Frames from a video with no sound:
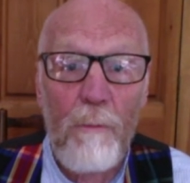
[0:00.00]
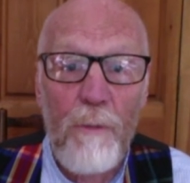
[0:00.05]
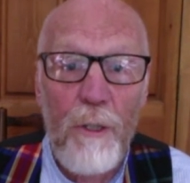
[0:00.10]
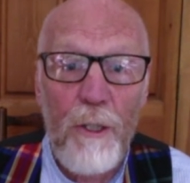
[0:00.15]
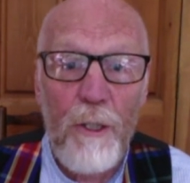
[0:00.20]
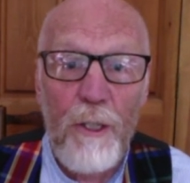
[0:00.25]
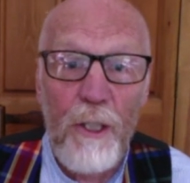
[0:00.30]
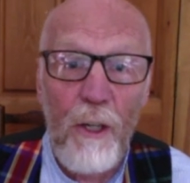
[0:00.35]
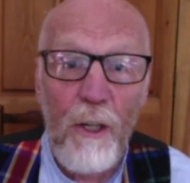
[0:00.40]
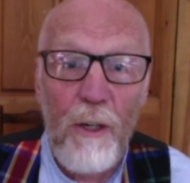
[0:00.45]

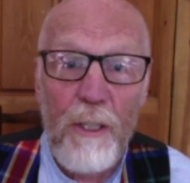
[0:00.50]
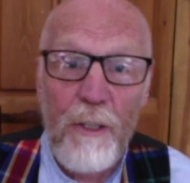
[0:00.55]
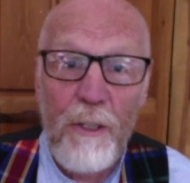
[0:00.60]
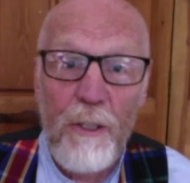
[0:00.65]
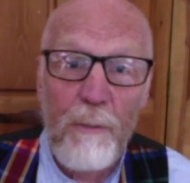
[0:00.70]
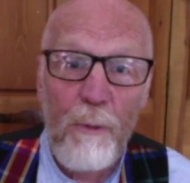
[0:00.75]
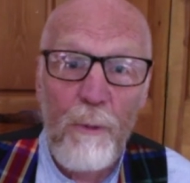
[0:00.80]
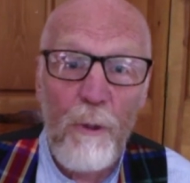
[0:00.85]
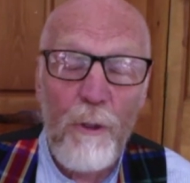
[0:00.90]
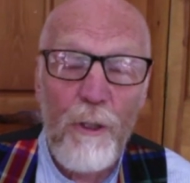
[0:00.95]
Just go into
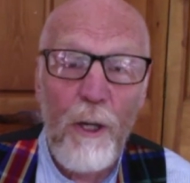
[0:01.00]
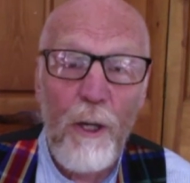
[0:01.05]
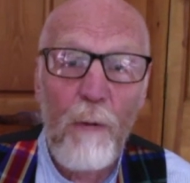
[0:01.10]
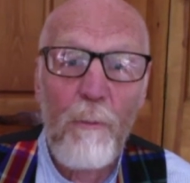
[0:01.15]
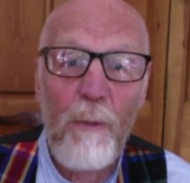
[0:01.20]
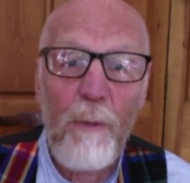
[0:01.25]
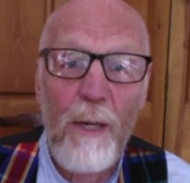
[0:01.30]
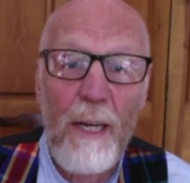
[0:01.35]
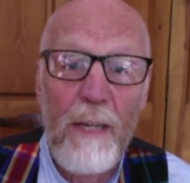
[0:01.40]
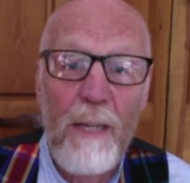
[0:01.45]
the bookshop
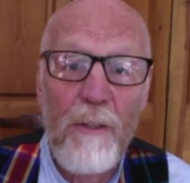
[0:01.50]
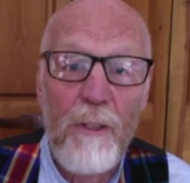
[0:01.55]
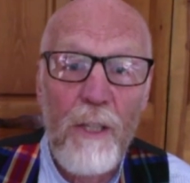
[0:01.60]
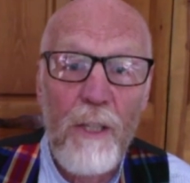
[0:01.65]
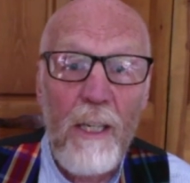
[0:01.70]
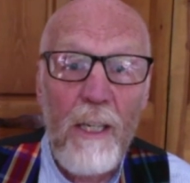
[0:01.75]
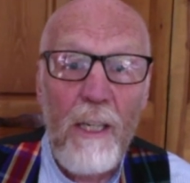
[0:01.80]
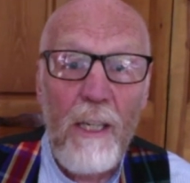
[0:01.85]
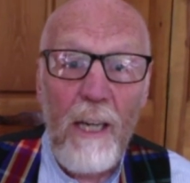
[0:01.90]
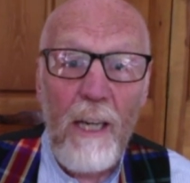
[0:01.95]
page
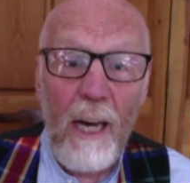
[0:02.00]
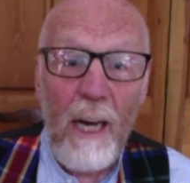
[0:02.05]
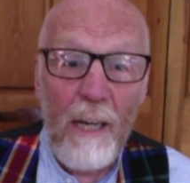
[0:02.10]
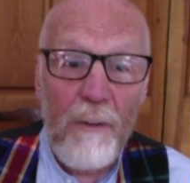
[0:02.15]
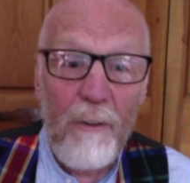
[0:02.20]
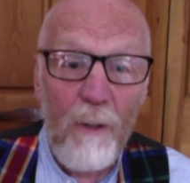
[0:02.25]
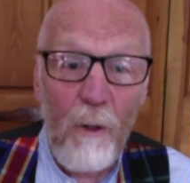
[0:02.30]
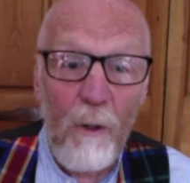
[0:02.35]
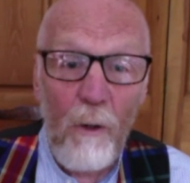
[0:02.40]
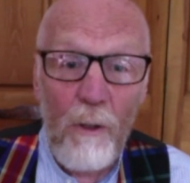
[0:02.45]

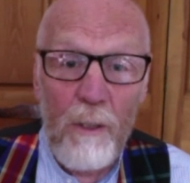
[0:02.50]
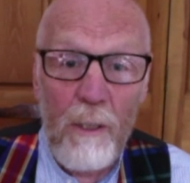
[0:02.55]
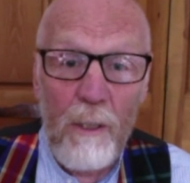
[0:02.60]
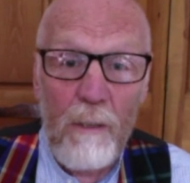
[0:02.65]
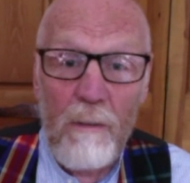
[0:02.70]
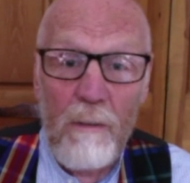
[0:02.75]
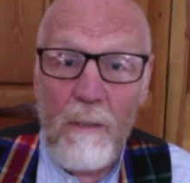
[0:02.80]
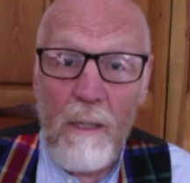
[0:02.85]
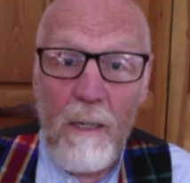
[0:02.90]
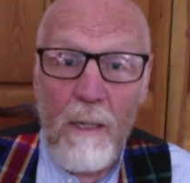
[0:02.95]
and
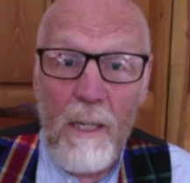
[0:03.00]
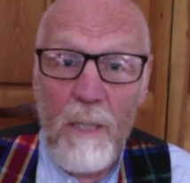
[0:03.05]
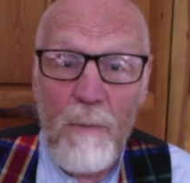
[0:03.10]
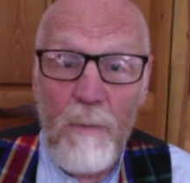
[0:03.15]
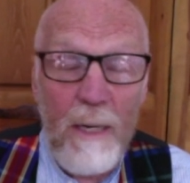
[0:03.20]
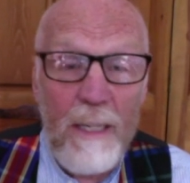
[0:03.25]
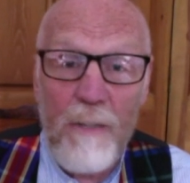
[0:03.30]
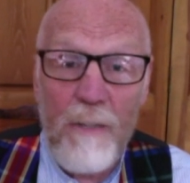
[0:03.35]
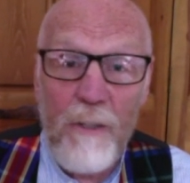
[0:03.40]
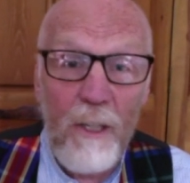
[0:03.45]
order as
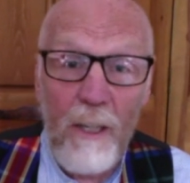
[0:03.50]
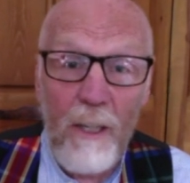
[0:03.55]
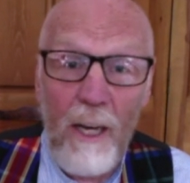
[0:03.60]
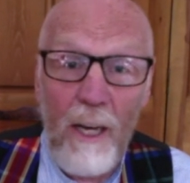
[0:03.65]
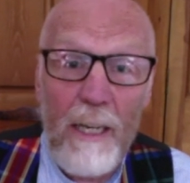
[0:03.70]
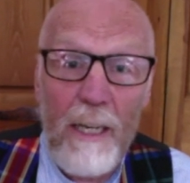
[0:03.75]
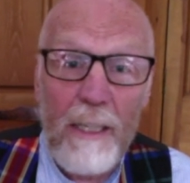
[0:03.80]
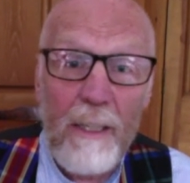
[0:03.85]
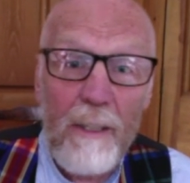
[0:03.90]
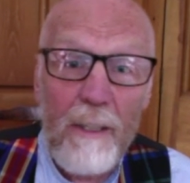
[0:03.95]
many as you
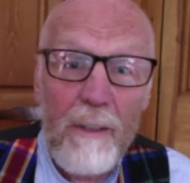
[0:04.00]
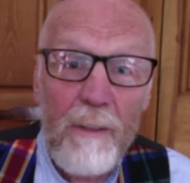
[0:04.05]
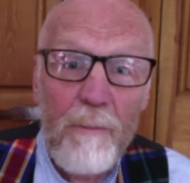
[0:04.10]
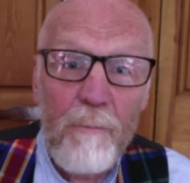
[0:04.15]
like.